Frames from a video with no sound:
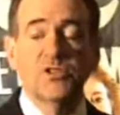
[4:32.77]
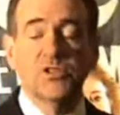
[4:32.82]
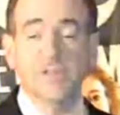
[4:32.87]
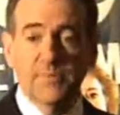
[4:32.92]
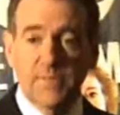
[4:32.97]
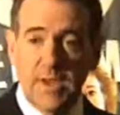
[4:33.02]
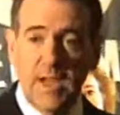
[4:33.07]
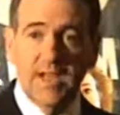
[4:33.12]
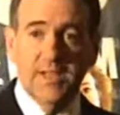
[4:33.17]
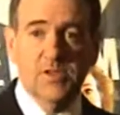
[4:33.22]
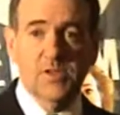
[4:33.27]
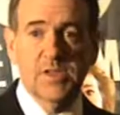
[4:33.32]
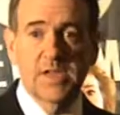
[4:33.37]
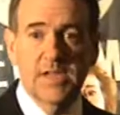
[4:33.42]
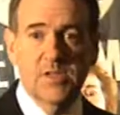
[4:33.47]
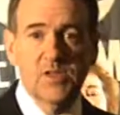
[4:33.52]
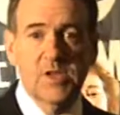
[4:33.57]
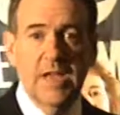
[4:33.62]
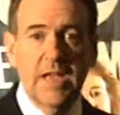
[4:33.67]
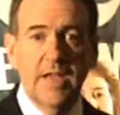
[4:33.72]
pages of
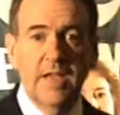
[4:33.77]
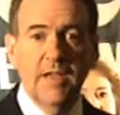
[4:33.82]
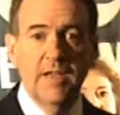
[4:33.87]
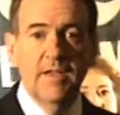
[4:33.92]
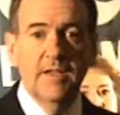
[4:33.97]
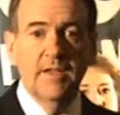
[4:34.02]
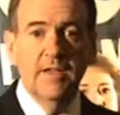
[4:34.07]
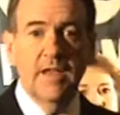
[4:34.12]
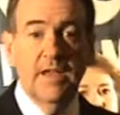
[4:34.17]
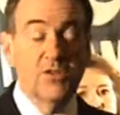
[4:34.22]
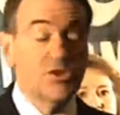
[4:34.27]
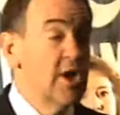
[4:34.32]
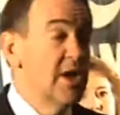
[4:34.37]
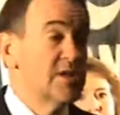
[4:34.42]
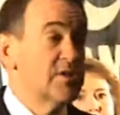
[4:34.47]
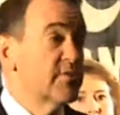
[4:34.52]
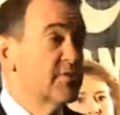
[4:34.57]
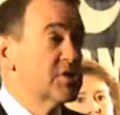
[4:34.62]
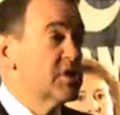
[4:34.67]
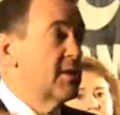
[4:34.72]
nonsense and
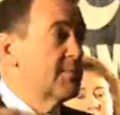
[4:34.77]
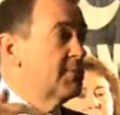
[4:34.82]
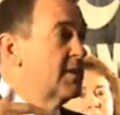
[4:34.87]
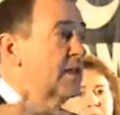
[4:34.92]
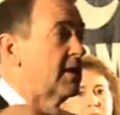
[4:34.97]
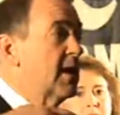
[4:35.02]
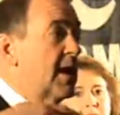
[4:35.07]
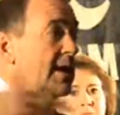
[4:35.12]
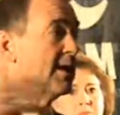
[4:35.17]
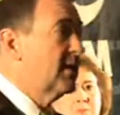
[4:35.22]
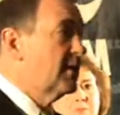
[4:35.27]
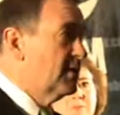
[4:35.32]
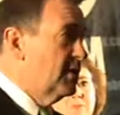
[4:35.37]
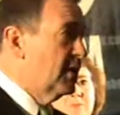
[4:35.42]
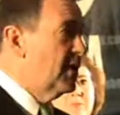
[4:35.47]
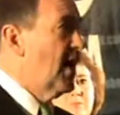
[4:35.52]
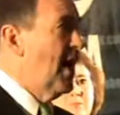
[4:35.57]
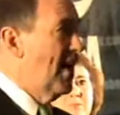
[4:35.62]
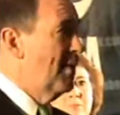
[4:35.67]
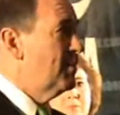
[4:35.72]
change it for something like
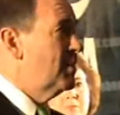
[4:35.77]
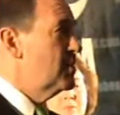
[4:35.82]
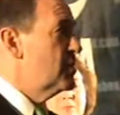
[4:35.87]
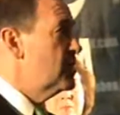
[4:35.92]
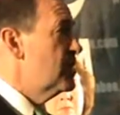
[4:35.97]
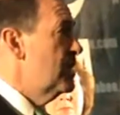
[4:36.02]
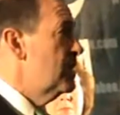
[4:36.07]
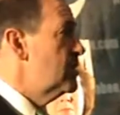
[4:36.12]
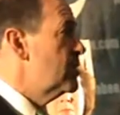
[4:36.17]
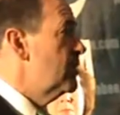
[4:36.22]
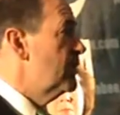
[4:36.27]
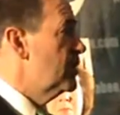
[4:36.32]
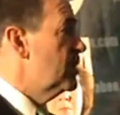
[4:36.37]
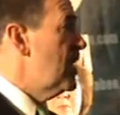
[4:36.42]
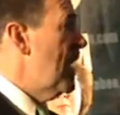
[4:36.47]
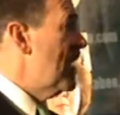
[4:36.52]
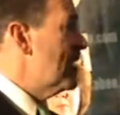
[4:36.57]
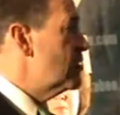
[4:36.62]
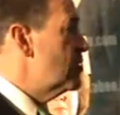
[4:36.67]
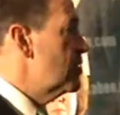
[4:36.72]
the common sense of a
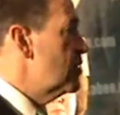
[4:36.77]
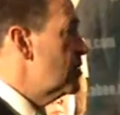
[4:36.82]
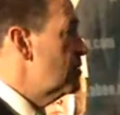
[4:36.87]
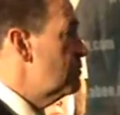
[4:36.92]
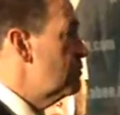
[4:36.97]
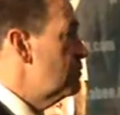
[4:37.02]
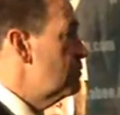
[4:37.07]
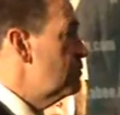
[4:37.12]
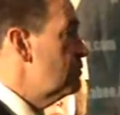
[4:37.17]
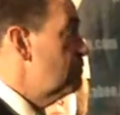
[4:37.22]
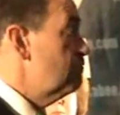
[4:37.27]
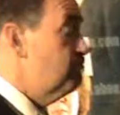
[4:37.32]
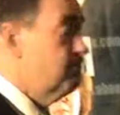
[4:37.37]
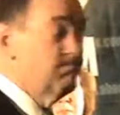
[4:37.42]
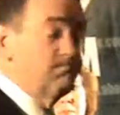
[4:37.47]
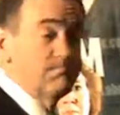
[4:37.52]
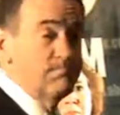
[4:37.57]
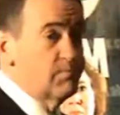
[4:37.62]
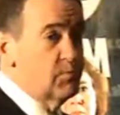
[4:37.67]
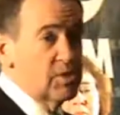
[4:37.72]
tax system,
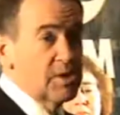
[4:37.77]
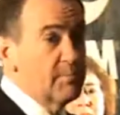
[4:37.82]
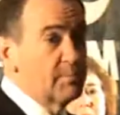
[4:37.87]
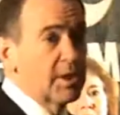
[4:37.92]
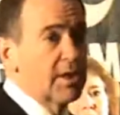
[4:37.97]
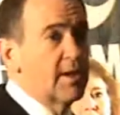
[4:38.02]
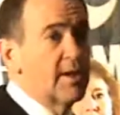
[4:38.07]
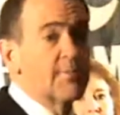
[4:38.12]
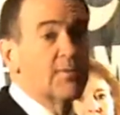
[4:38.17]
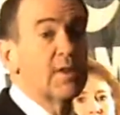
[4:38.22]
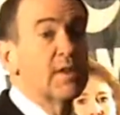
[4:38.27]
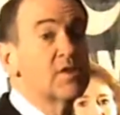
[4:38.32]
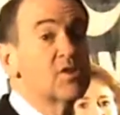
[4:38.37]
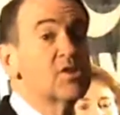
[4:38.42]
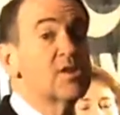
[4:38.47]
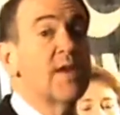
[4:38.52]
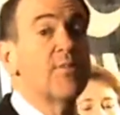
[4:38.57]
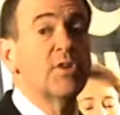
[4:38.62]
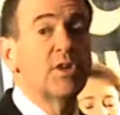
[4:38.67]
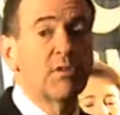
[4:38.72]
simple enough that a
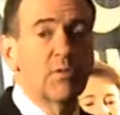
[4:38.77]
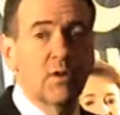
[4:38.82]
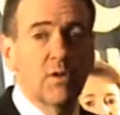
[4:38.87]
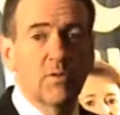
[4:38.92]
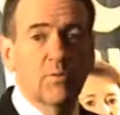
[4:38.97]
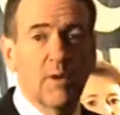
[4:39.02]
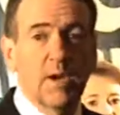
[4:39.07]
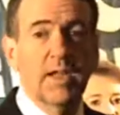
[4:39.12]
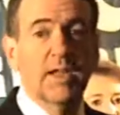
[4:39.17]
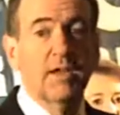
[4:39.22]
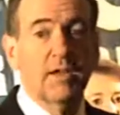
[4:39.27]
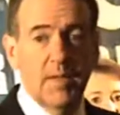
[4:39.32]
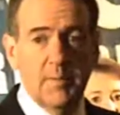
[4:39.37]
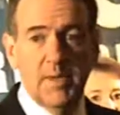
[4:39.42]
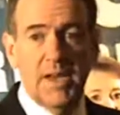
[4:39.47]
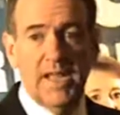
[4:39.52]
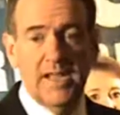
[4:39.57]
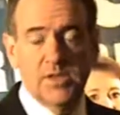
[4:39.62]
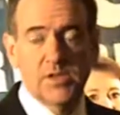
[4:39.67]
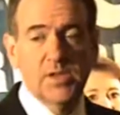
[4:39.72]
7-year-old running a
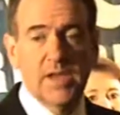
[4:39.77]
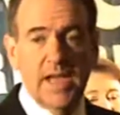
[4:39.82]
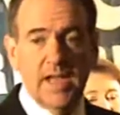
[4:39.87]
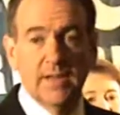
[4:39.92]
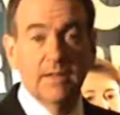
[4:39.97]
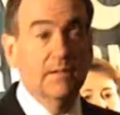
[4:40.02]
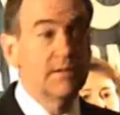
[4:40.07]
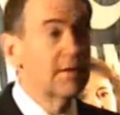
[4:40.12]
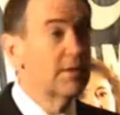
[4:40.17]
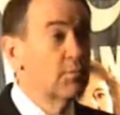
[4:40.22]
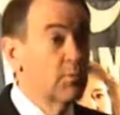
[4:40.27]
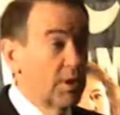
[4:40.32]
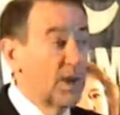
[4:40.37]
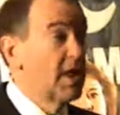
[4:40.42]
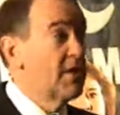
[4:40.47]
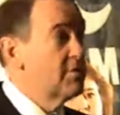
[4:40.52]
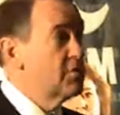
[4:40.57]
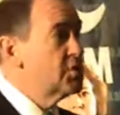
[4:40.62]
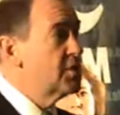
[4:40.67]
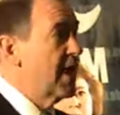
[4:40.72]
lemonade stand
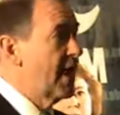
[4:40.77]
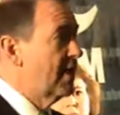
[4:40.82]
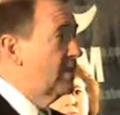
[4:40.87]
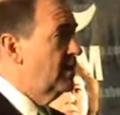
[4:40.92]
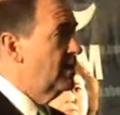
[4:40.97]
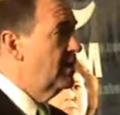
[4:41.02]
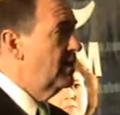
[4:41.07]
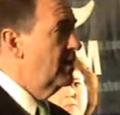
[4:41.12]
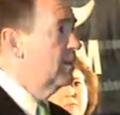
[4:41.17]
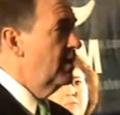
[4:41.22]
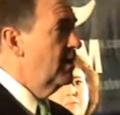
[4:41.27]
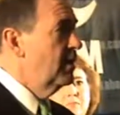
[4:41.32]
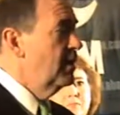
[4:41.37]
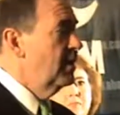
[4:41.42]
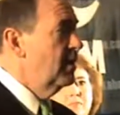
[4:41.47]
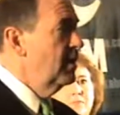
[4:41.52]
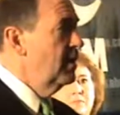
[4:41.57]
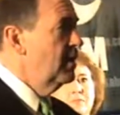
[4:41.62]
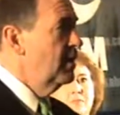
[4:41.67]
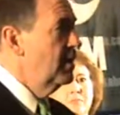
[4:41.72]
will understand it.
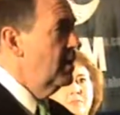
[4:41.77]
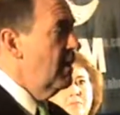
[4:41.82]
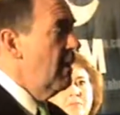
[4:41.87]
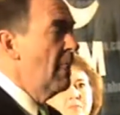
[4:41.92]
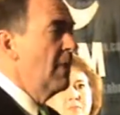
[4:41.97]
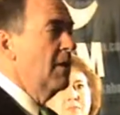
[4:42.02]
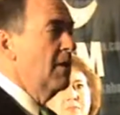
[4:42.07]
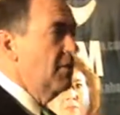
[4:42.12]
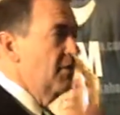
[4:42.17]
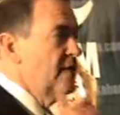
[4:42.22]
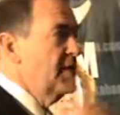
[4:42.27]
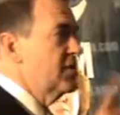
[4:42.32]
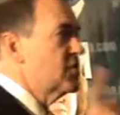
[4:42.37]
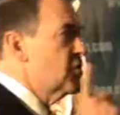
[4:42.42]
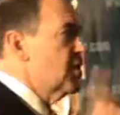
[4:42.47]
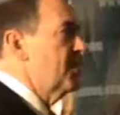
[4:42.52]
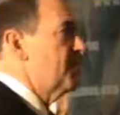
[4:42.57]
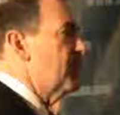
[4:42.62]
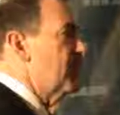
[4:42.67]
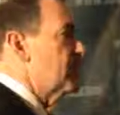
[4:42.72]
Then
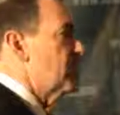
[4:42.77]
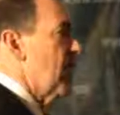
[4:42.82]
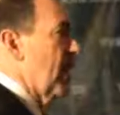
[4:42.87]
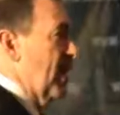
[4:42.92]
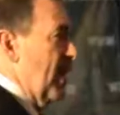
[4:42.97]
something